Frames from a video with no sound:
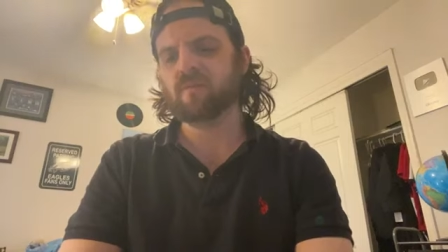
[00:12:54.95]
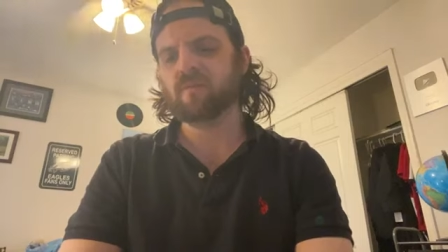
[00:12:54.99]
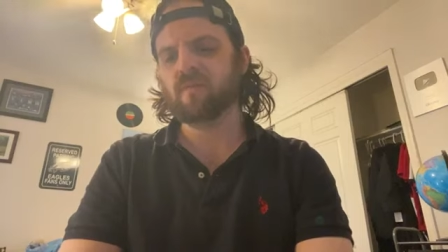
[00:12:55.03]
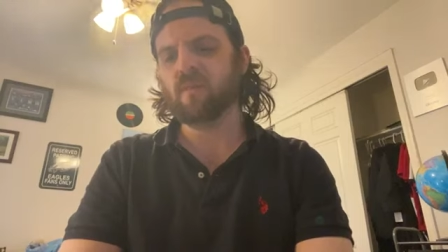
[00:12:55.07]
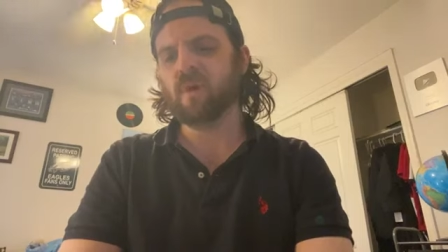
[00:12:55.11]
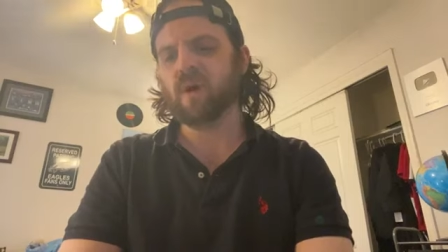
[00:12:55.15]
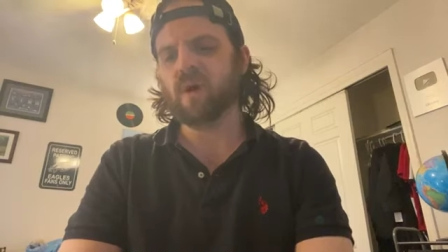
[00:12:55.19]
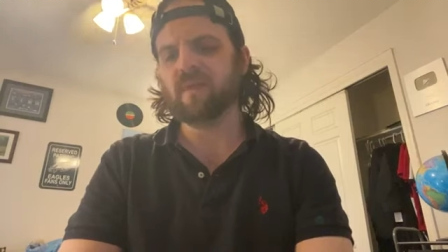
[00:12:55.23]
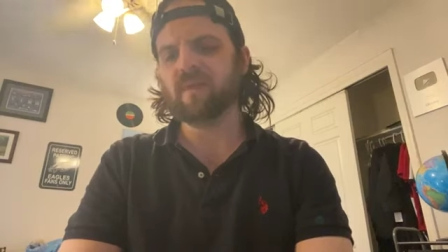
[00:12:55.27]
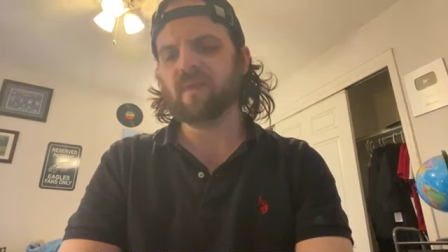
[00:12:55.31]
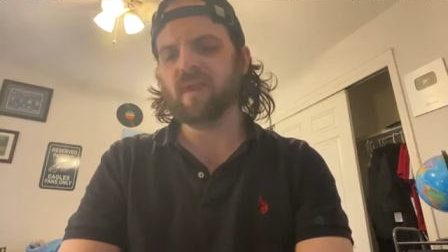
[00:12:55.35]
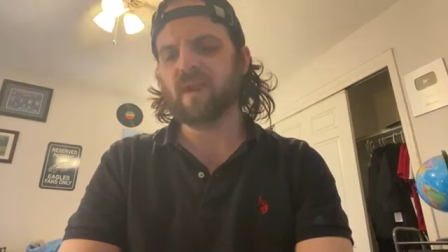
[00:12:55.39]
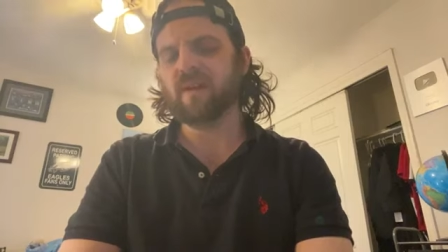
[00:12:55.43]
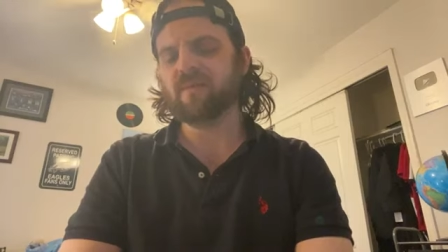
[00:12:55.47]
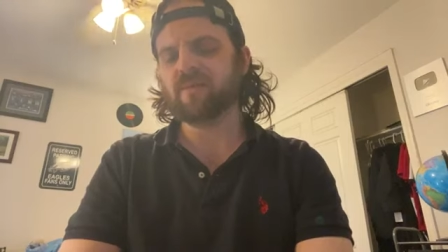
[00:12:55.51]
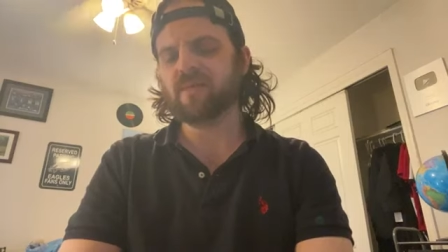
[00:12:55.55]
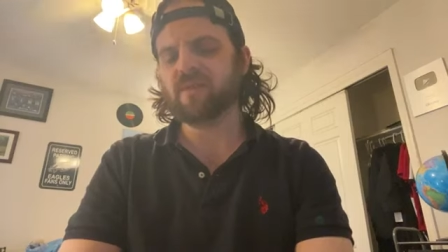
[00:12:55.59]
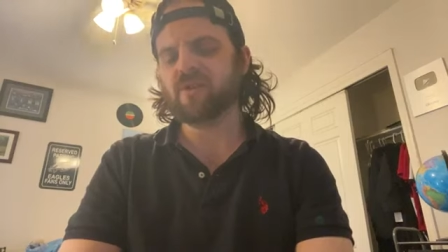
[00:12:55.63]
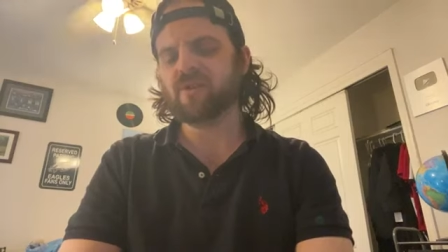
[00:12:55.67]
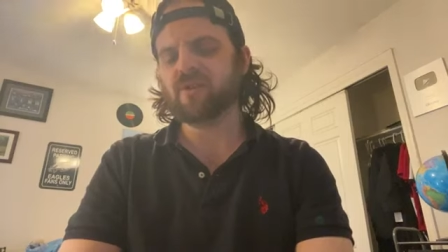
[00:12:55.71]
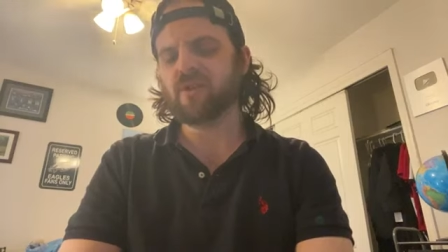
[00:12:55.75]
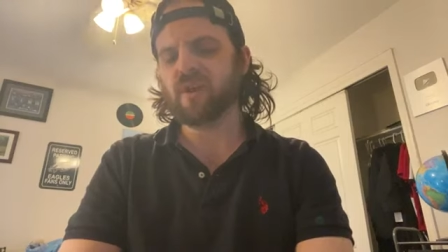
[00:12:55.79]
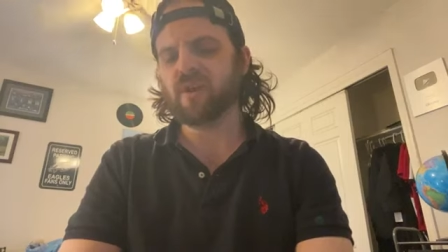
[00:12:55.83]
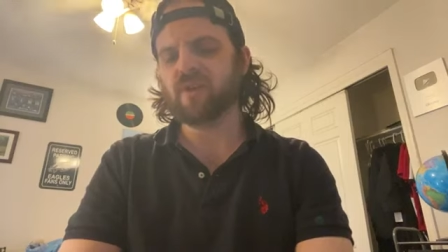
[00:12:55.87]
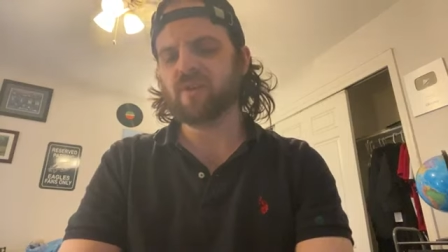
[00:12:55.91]
Why did they have to
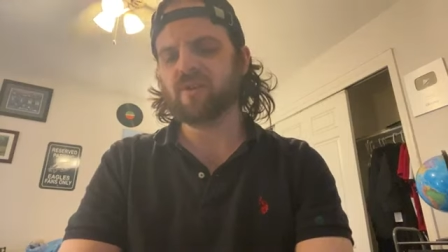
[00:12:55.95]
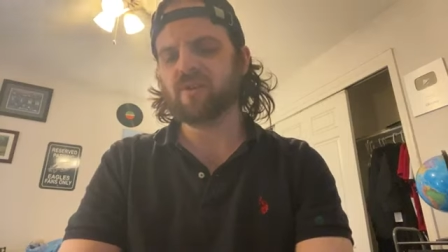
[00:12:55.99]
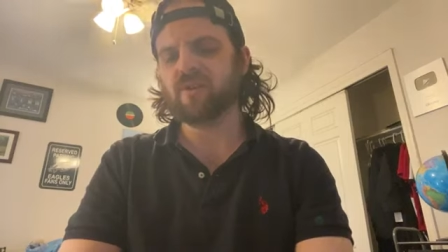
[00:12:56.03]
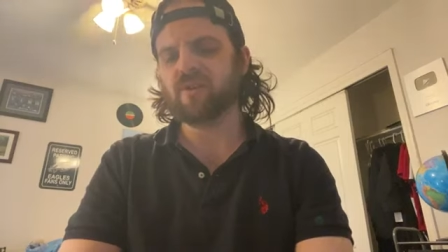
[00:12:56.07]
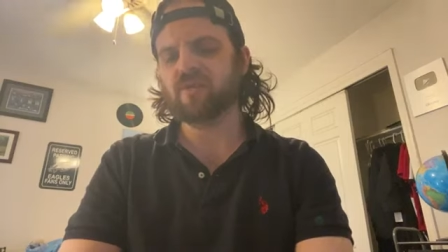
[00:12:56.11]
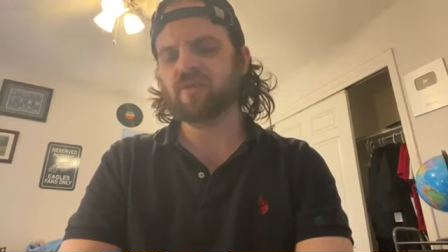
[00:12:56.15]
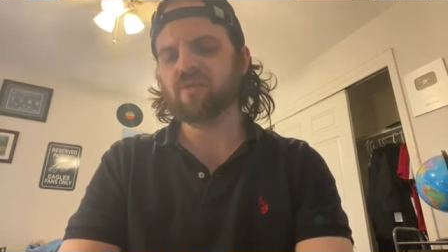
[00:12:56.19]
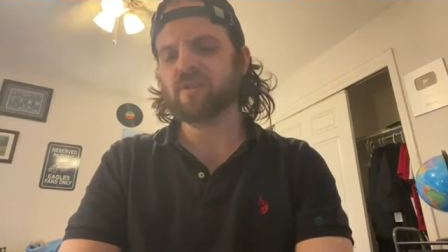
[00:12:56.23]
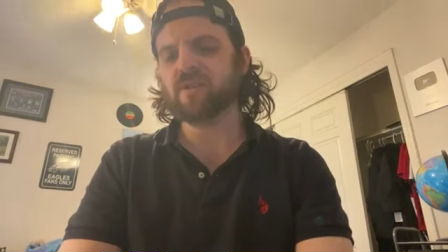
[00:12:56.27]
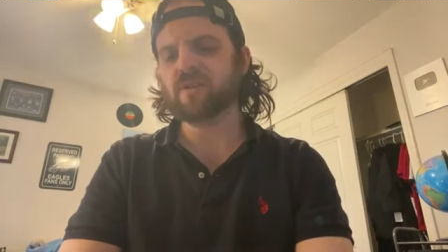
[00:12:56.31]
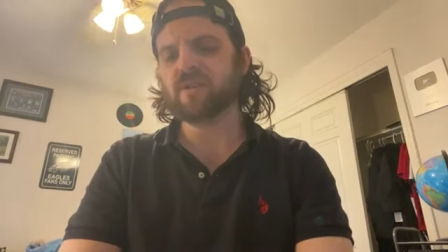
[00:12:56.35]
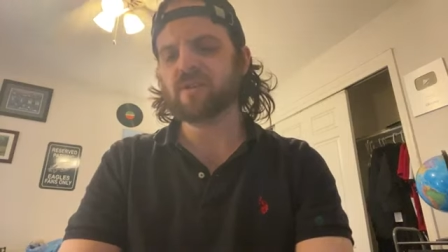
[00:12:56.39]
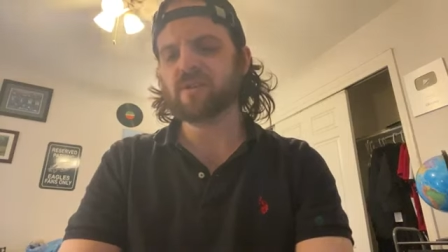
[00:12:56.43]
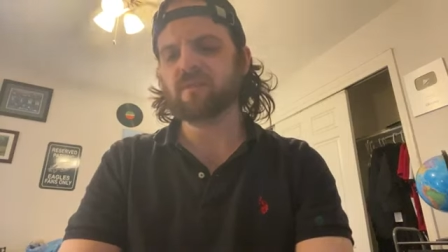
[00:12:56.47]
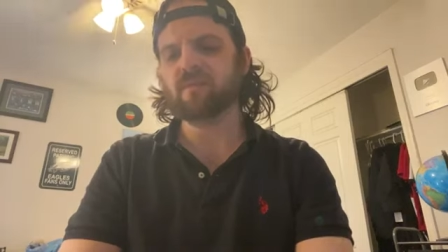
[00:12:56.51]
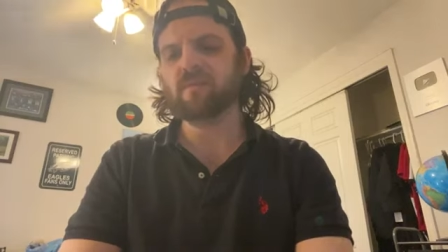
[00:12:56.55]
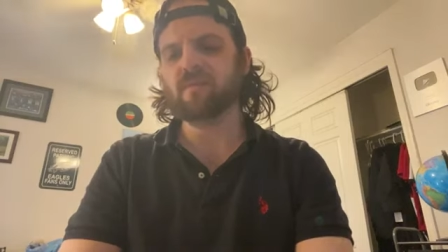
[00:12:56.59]
try to do this to